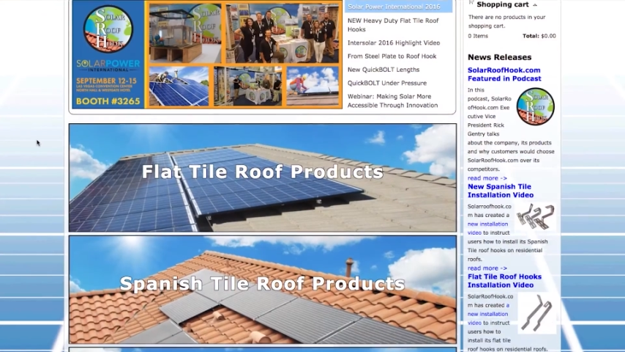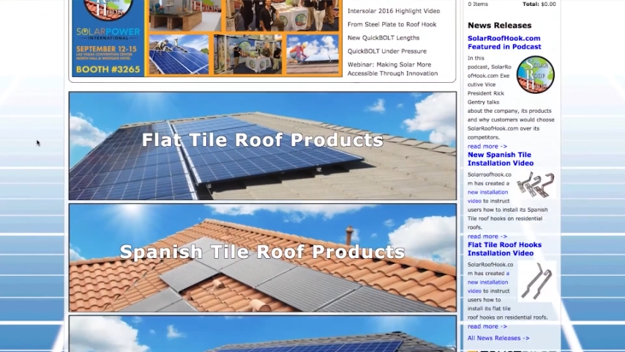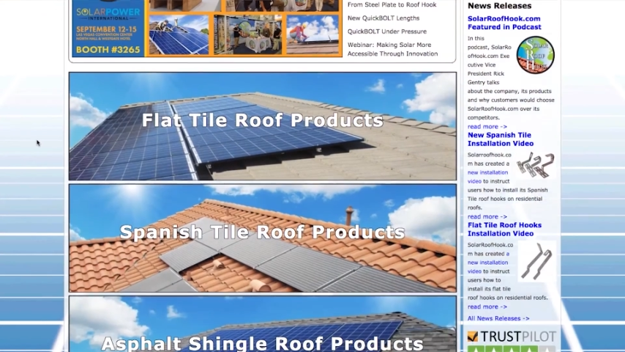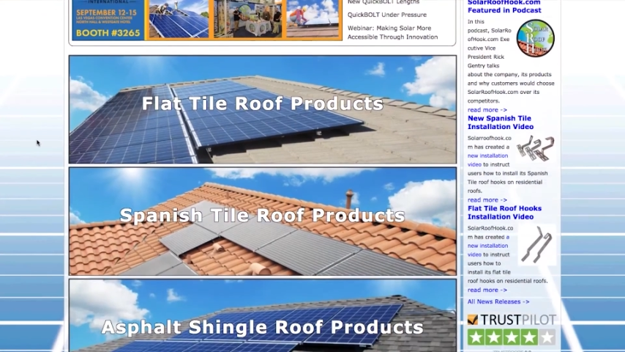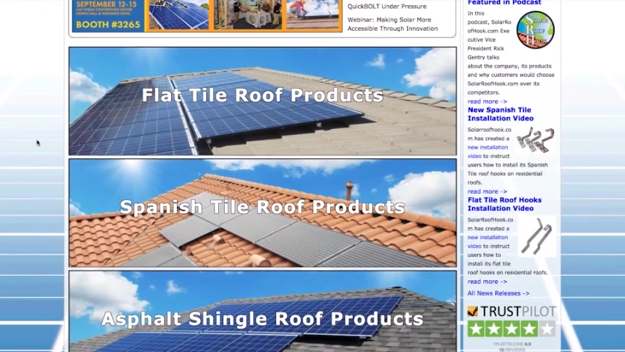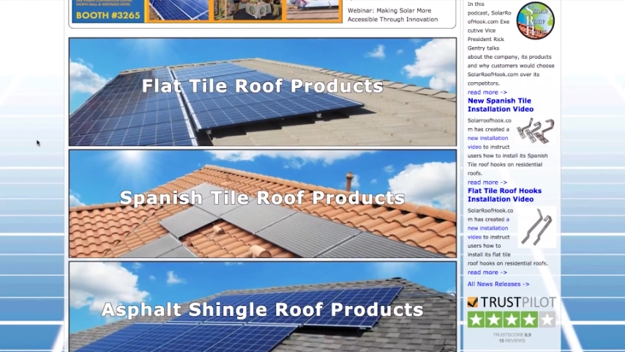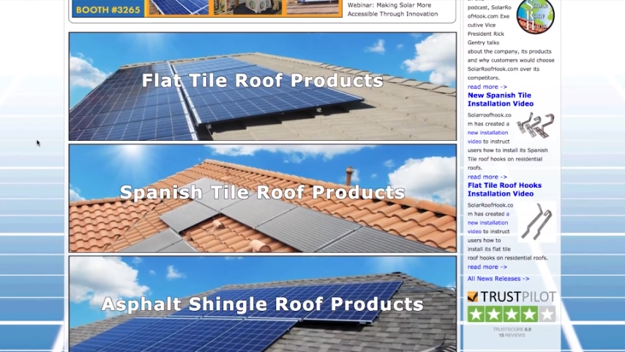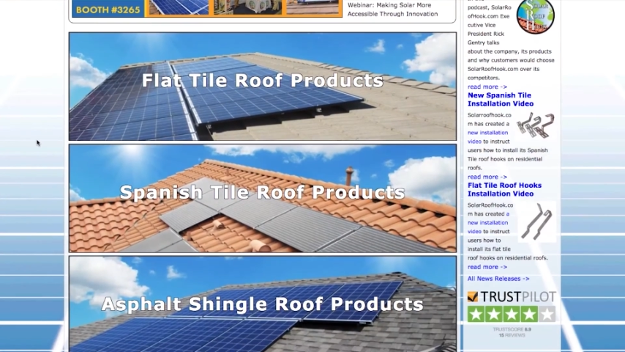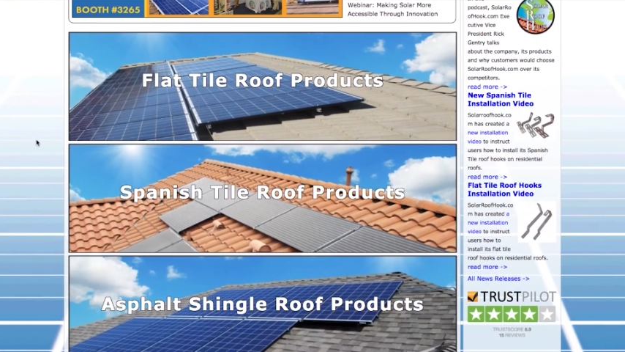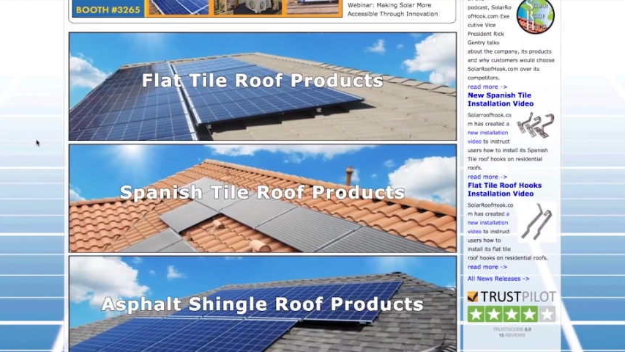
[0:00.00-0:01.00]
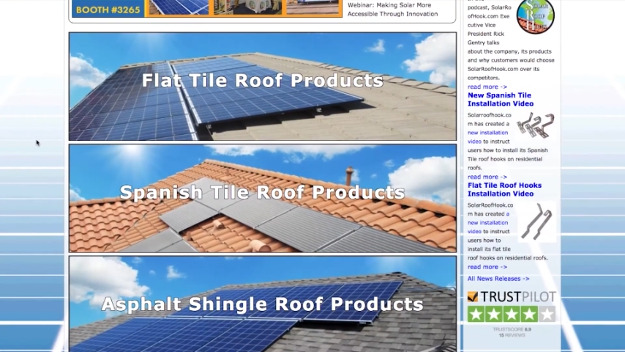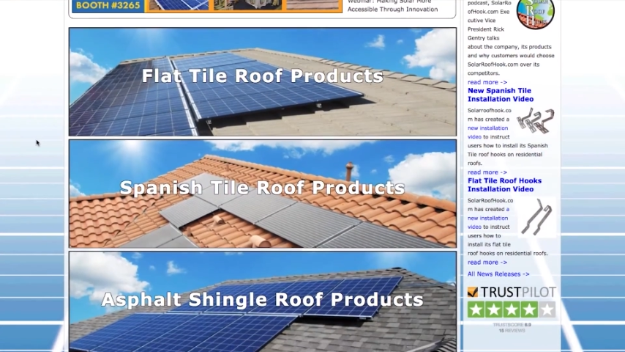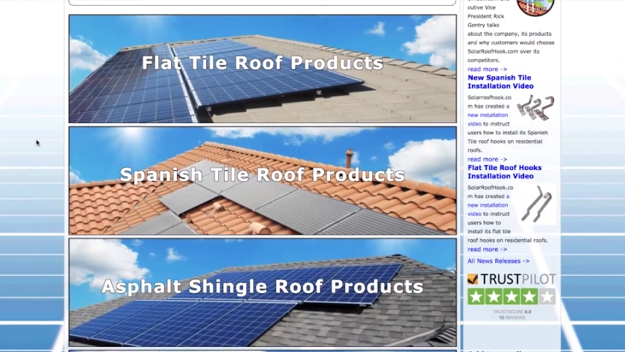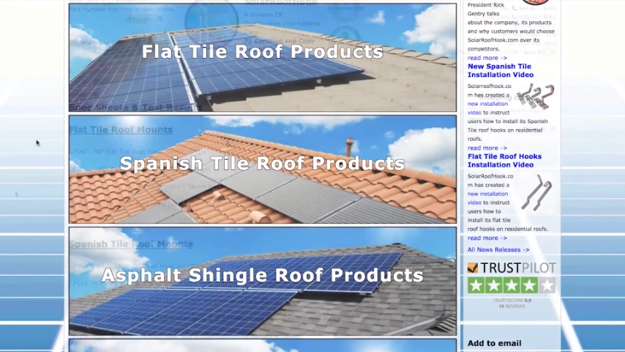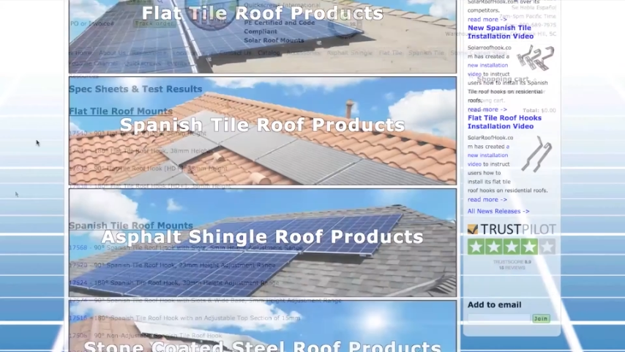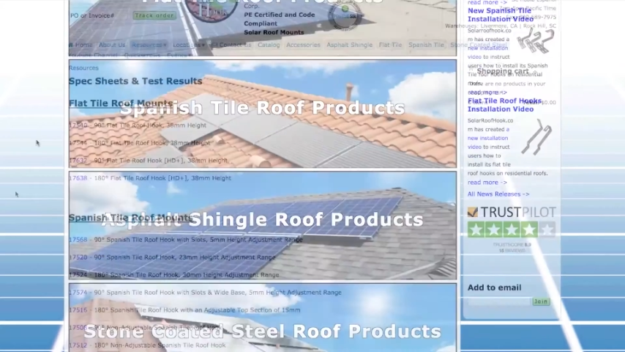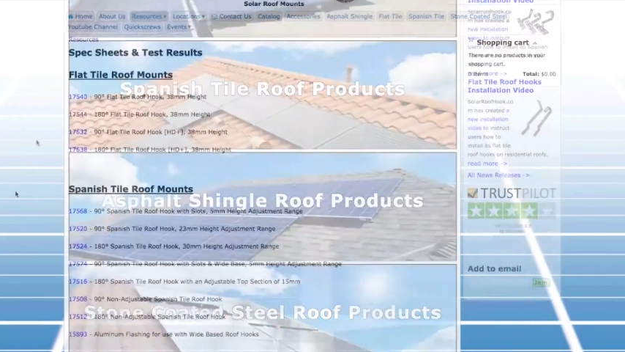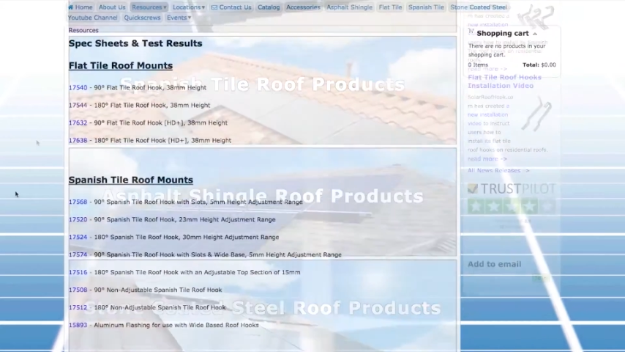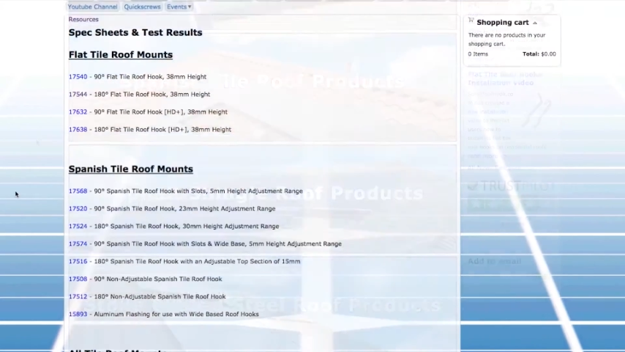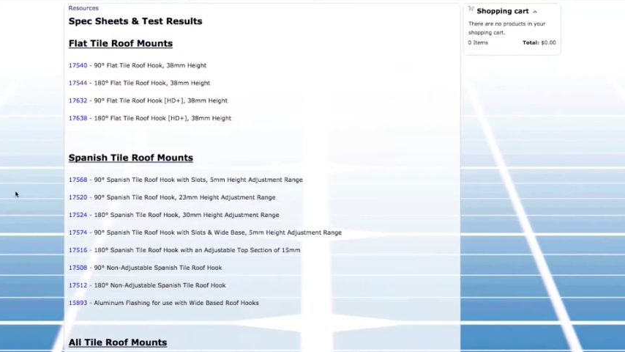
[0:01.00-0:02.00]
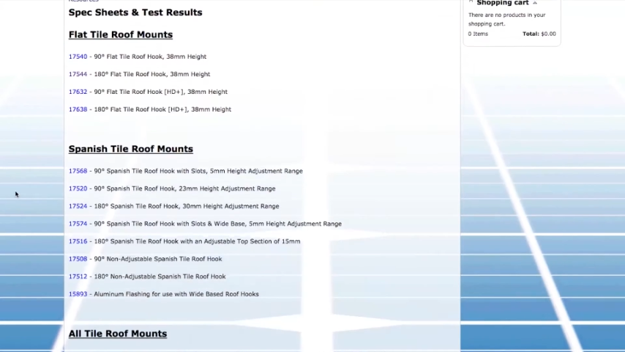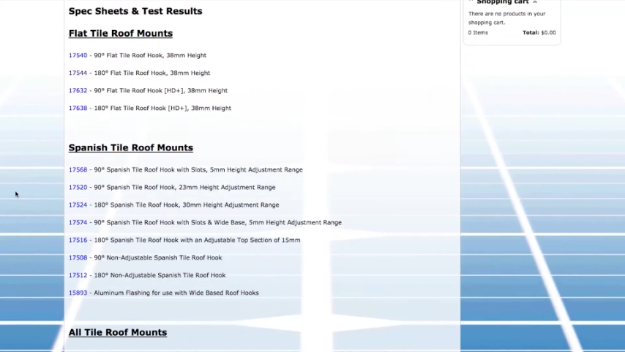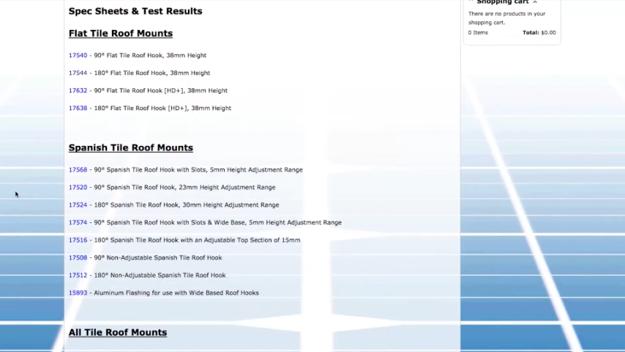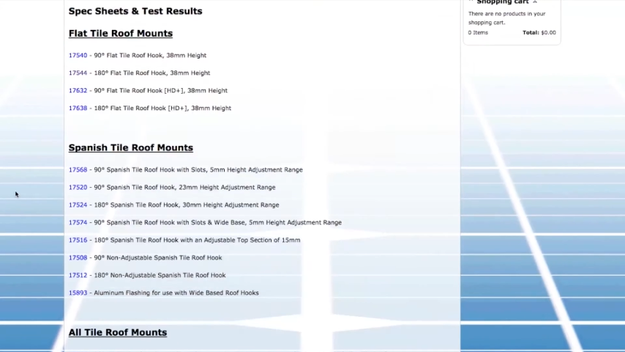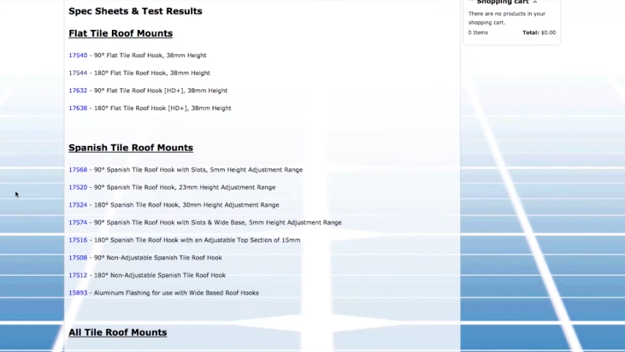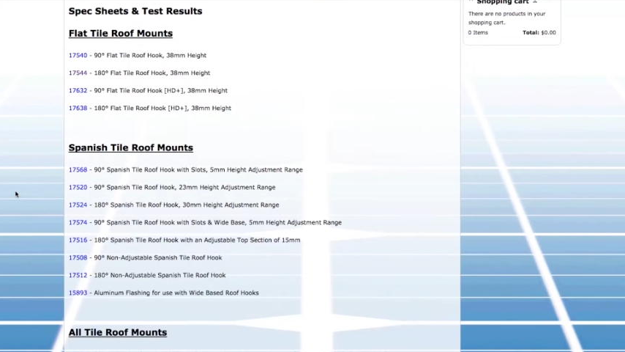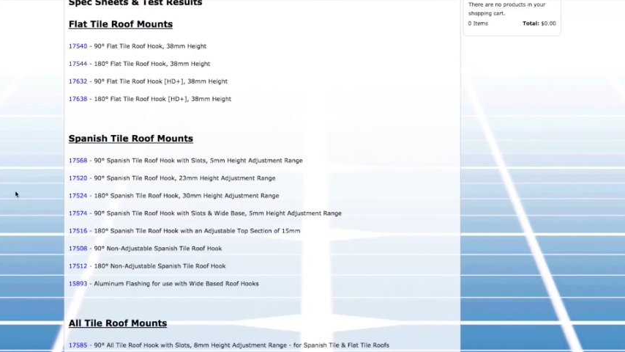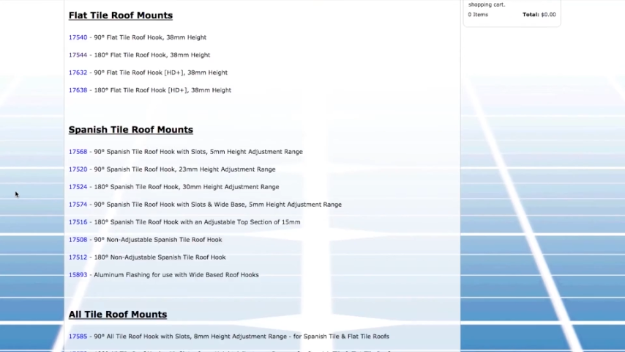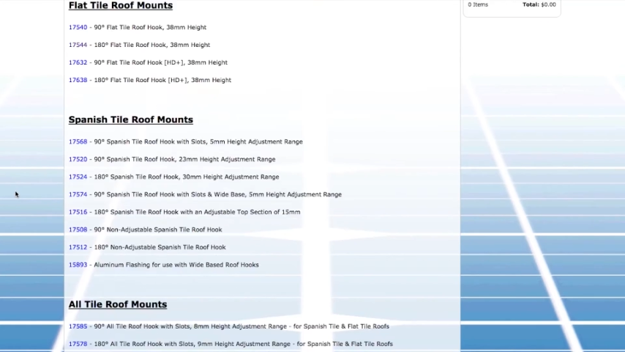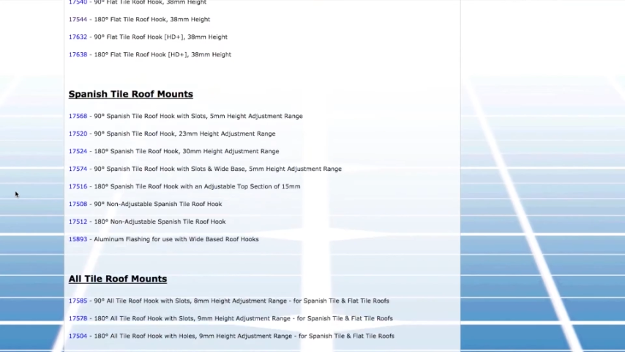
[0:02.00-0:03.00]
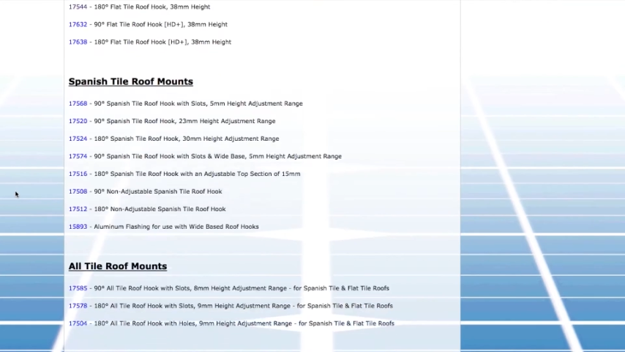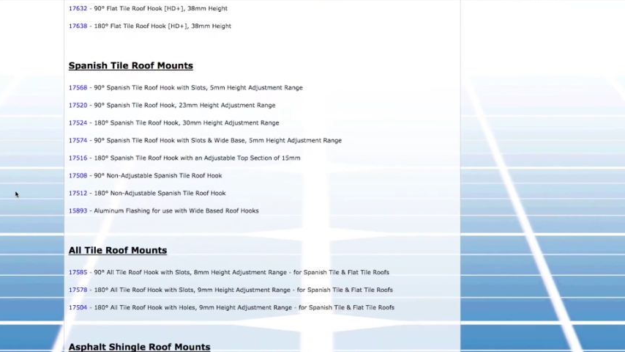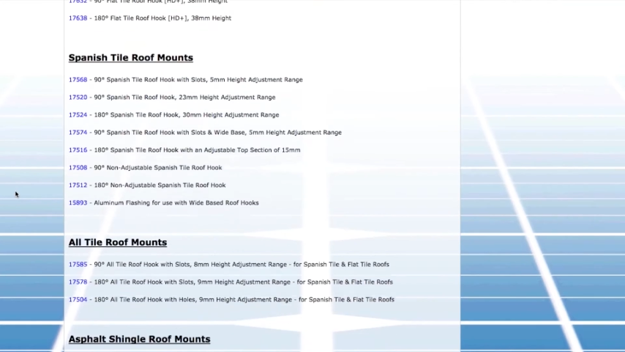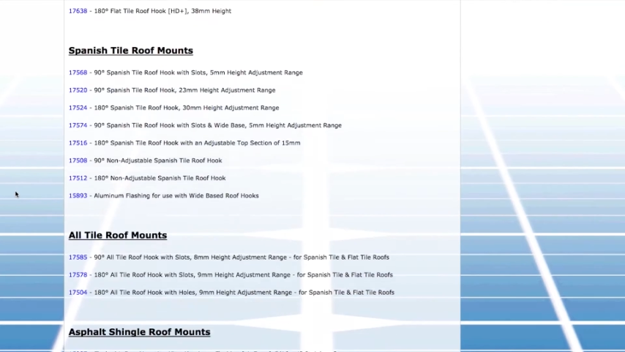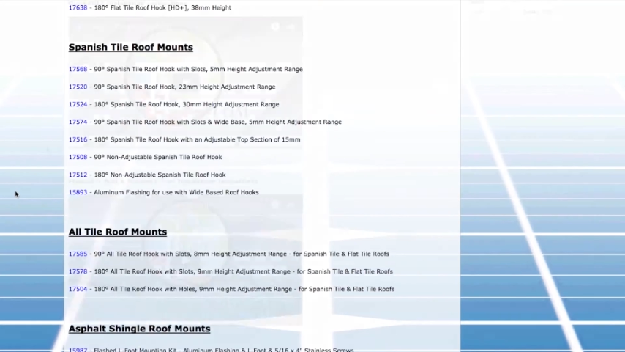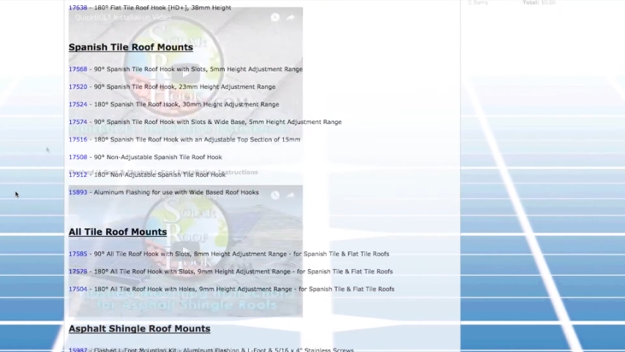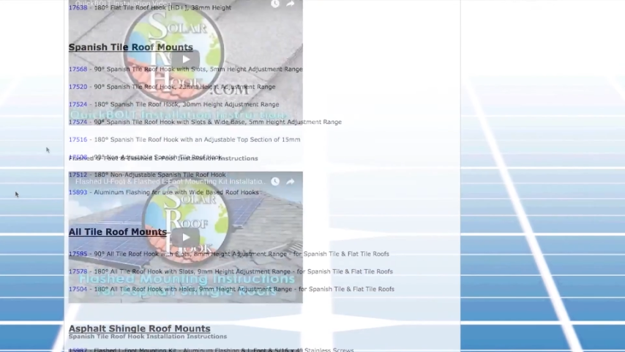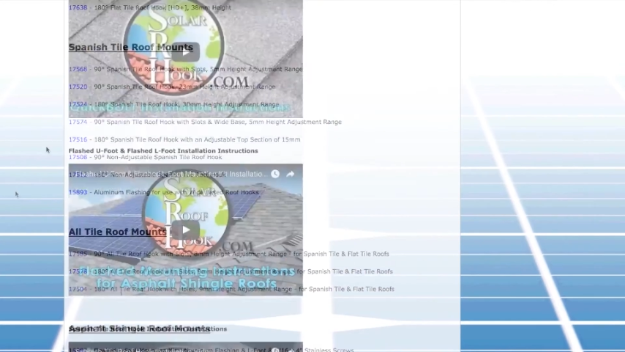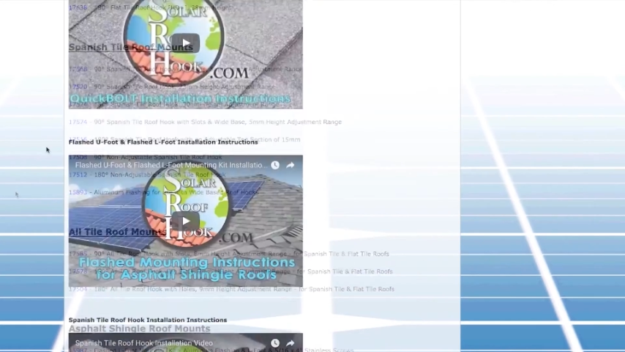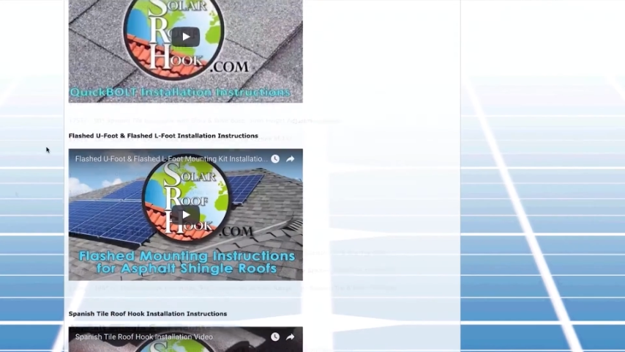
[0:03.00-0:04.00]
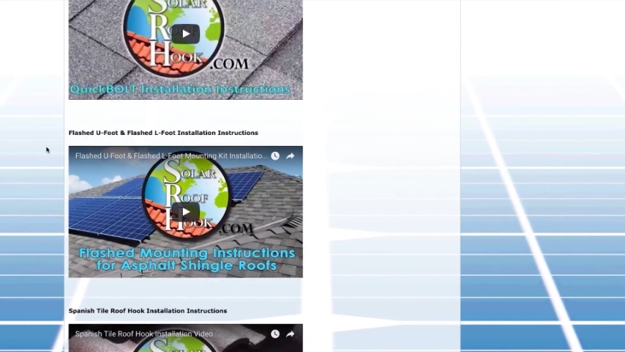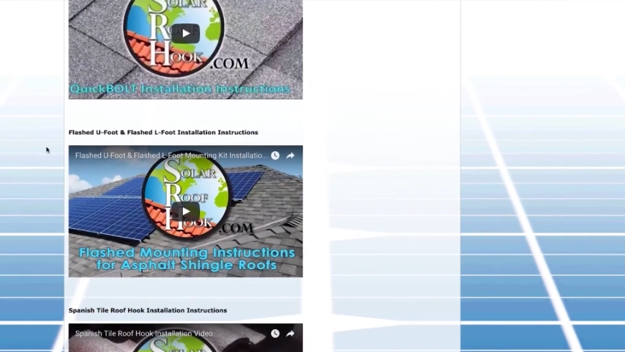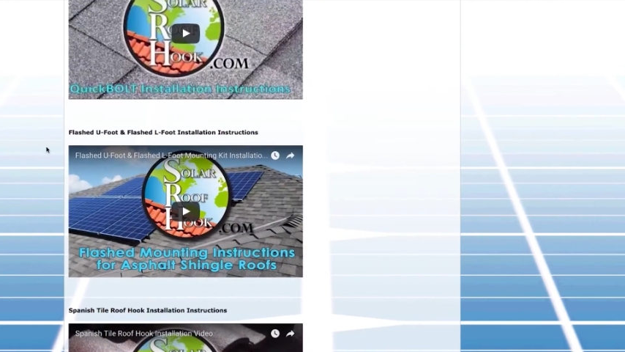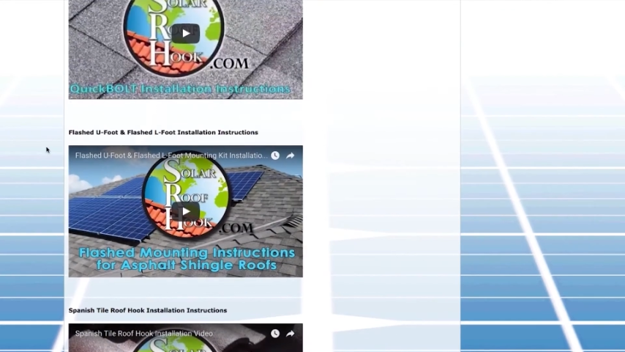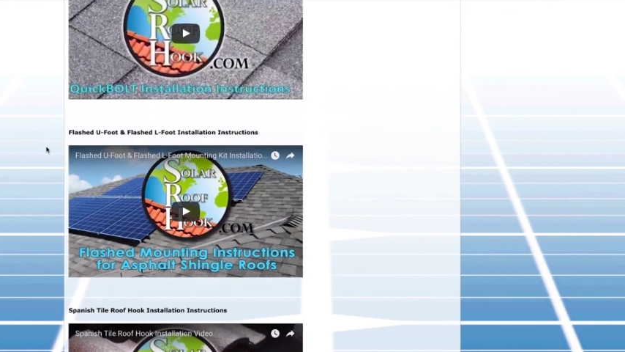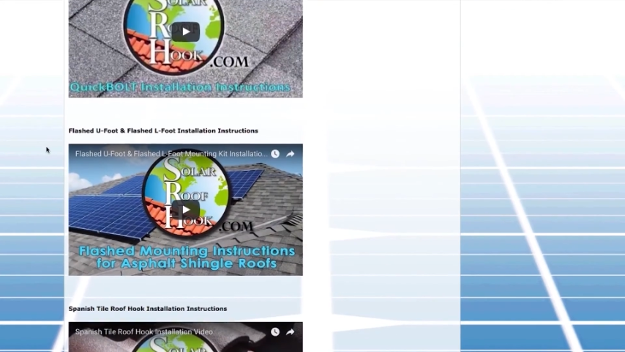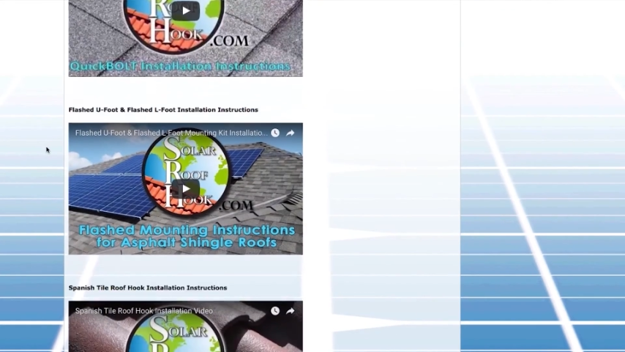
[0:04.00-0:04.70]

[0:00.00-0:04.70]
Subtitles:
No face is visible, so there are no lips to read.